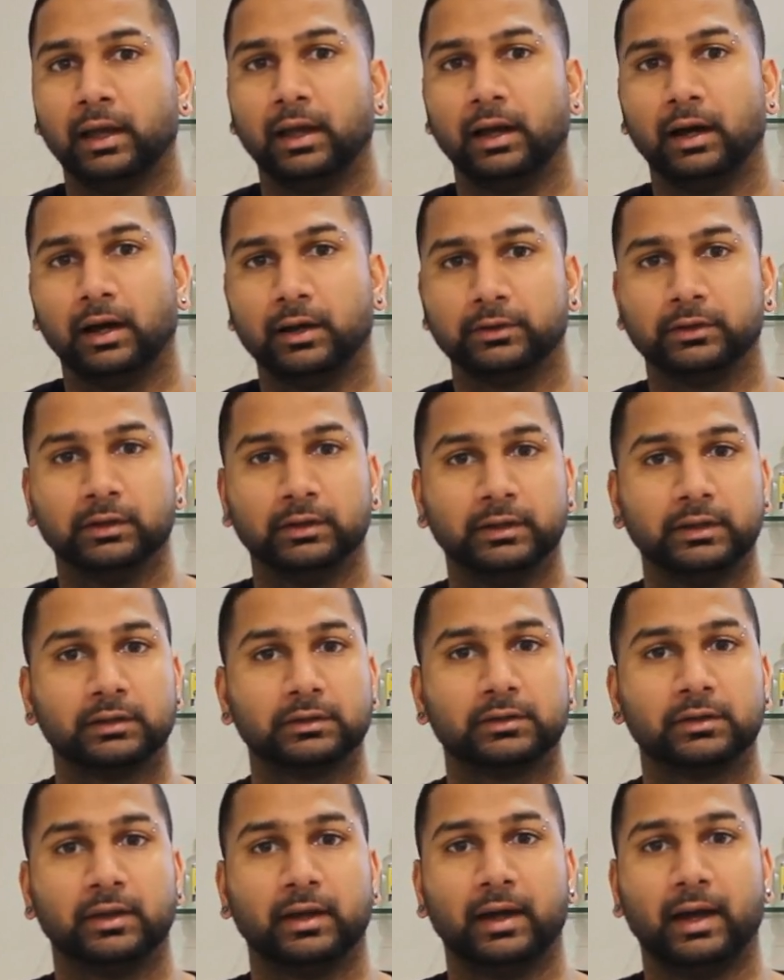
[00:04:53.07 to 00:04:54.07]
uh, the
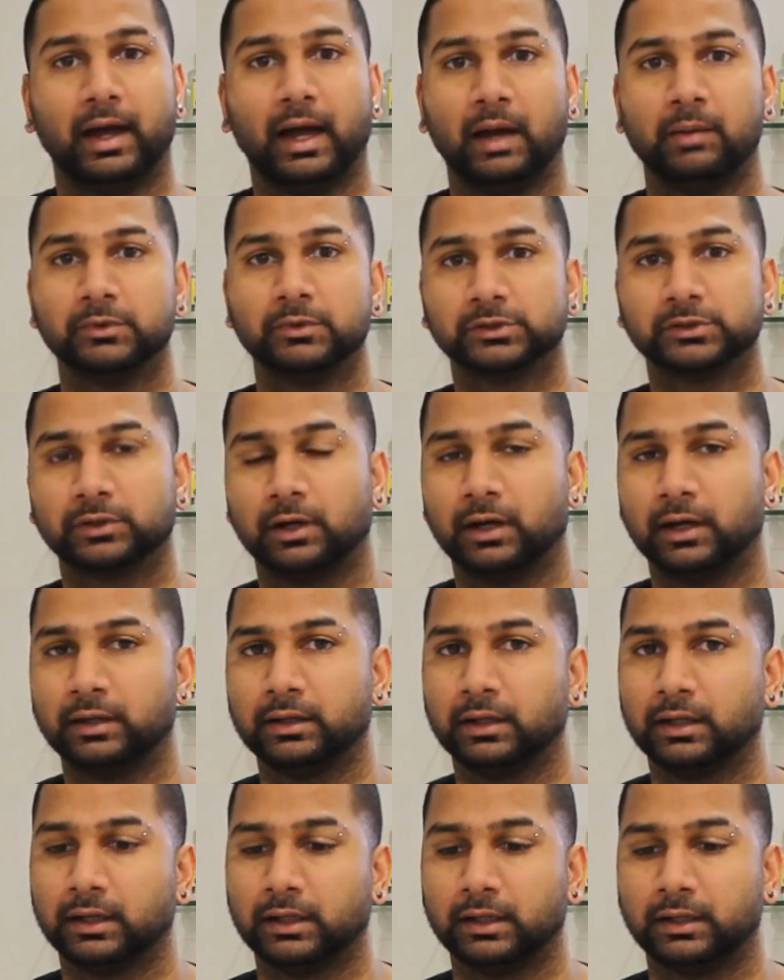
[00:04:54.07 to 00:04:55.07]
link to the
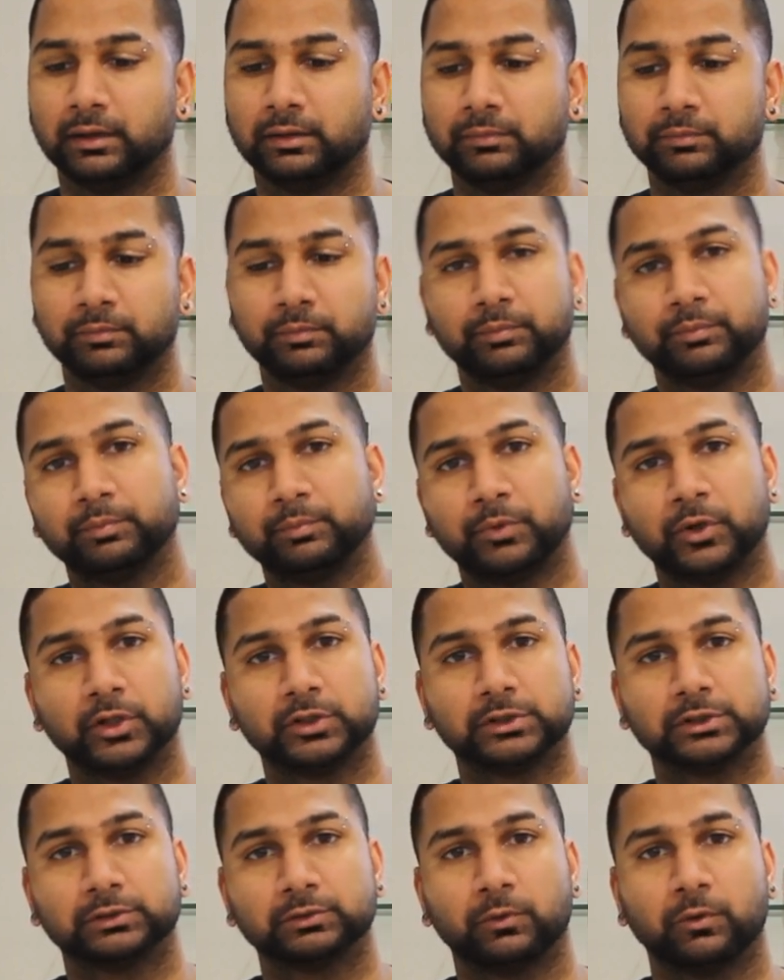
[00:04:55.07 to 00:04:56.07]
Amazon uh,
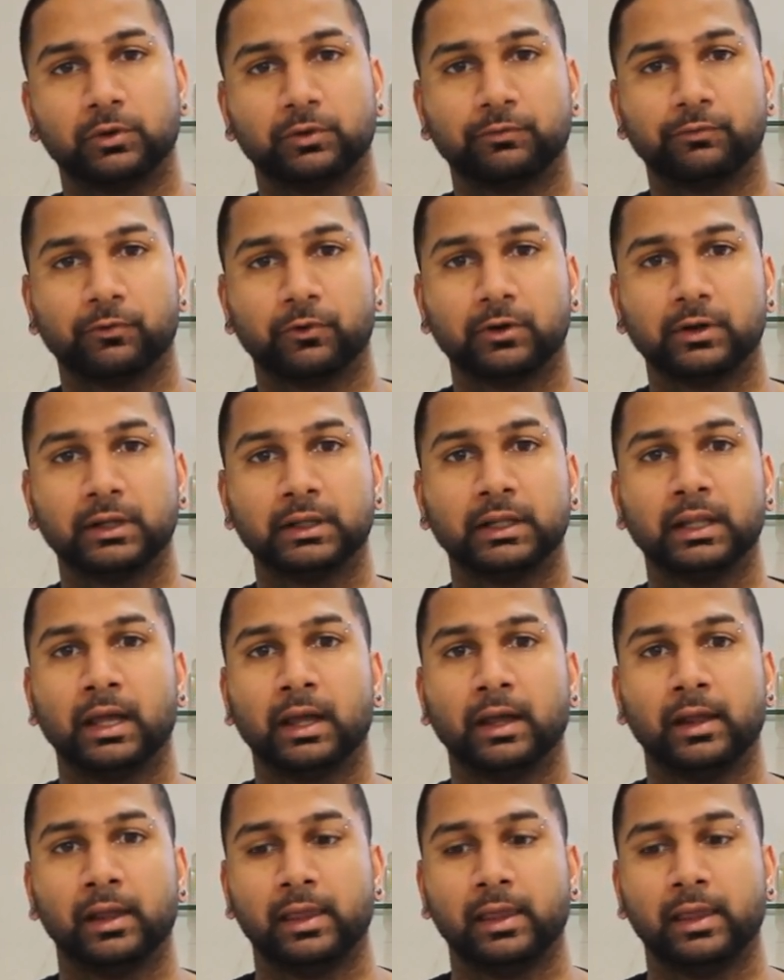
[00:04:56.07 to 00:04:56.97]
purchase order for it.